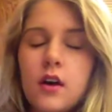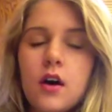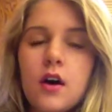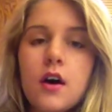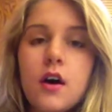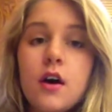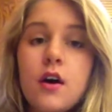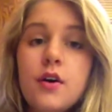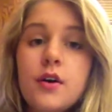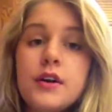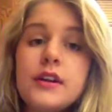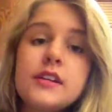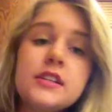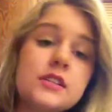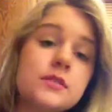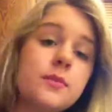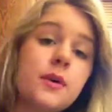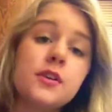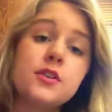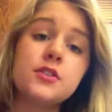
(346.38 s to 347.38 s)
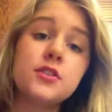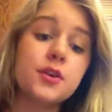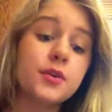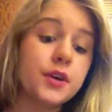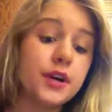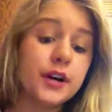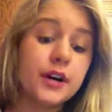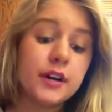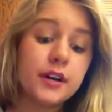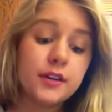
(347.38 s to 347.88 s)
Oh, it smells so
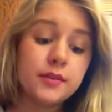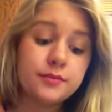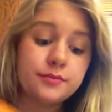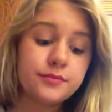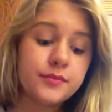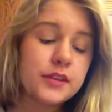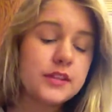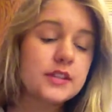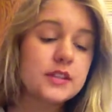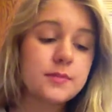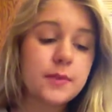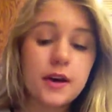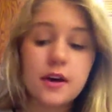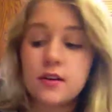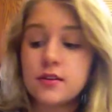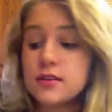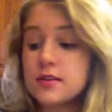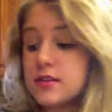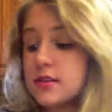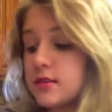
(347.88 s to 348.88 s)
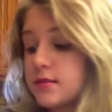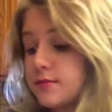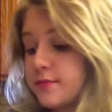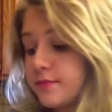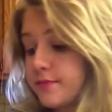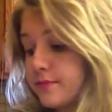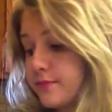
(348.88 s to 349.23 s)
good. It smells